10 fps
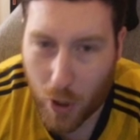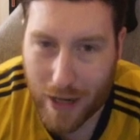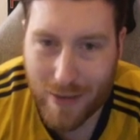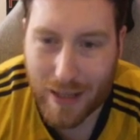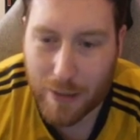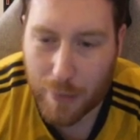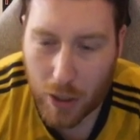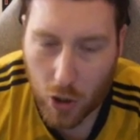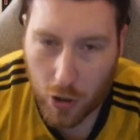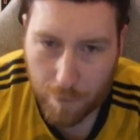in the link
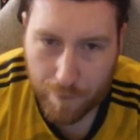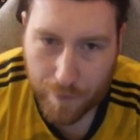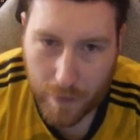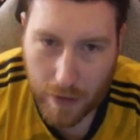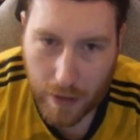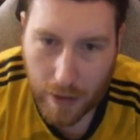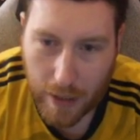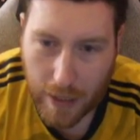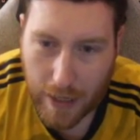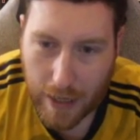below.
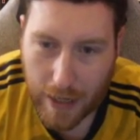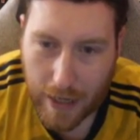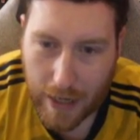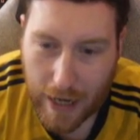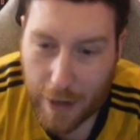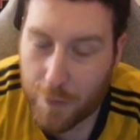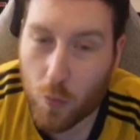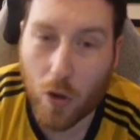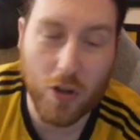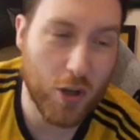If you
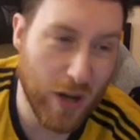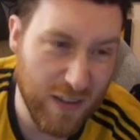want to do it,